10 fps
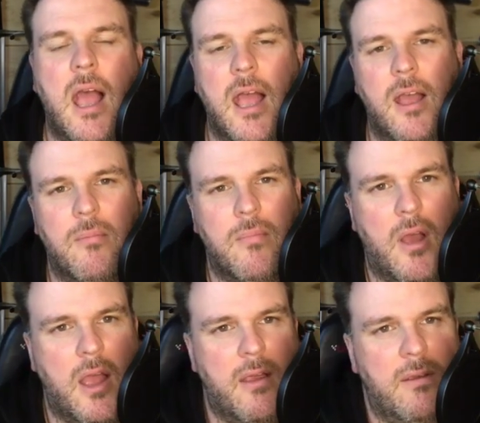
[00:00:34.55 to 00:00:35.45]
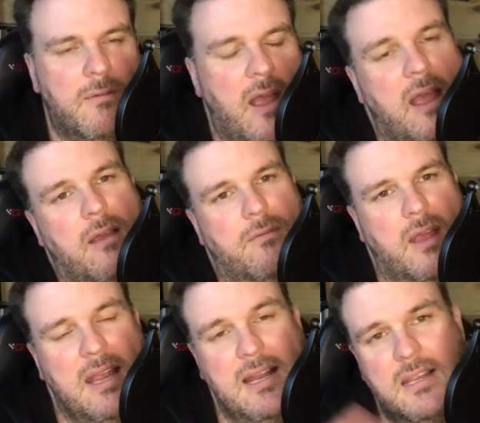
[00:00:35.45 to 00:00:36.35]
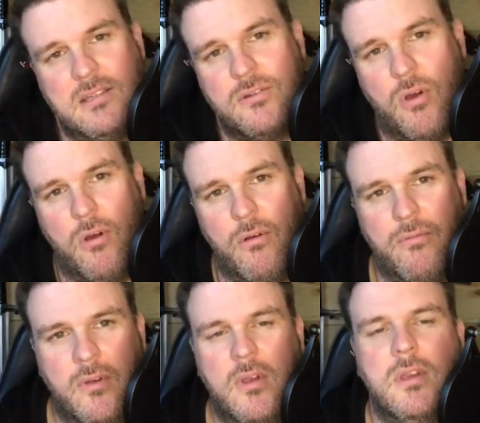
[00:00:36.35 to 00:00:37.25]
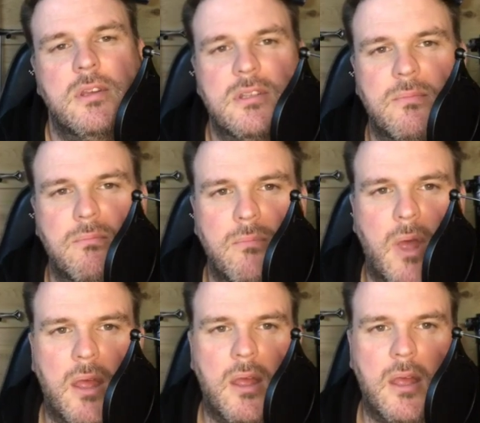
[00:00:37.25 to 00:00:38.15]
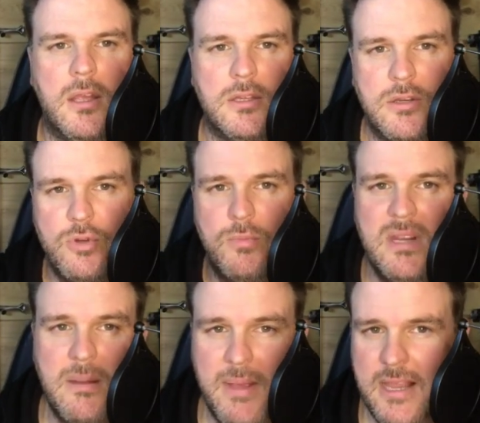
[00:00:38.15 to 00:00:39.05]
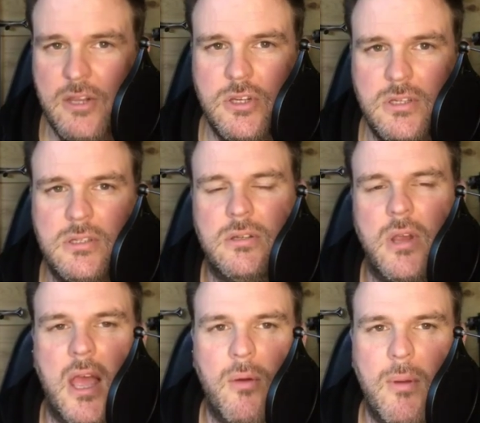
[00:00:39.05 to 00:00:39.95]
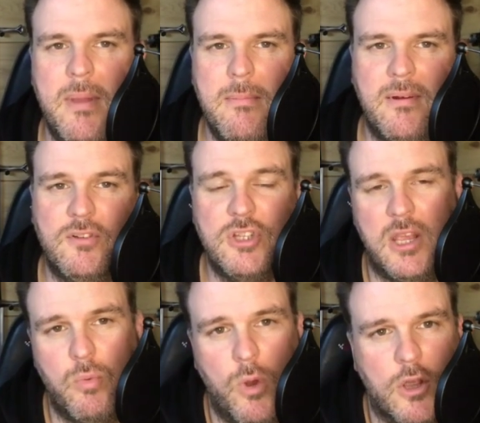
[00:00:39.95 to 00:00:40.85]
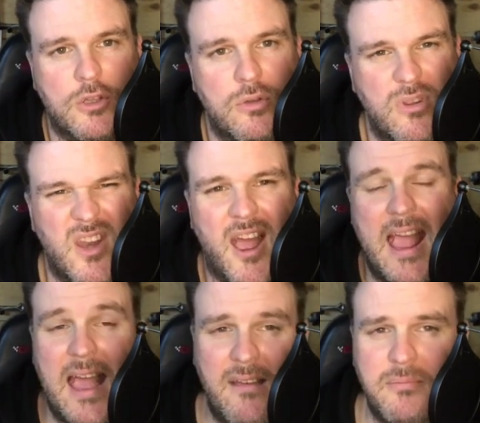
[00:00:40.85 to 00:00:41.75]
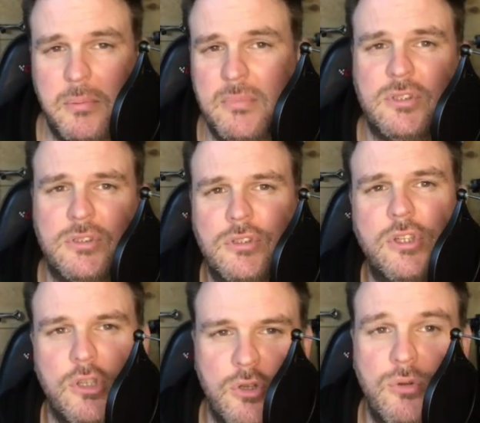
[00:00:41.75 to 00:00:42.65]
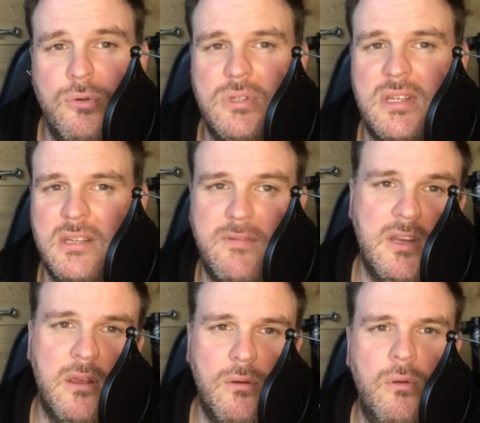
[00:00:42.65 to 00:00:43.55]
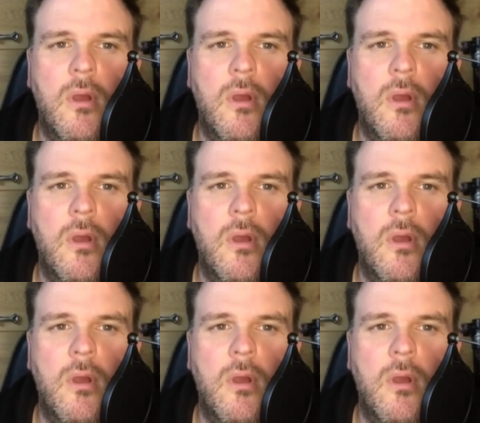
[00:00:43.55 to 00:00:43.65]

I have a list of some social media pages where people have shared work to that I have permission to use in this video.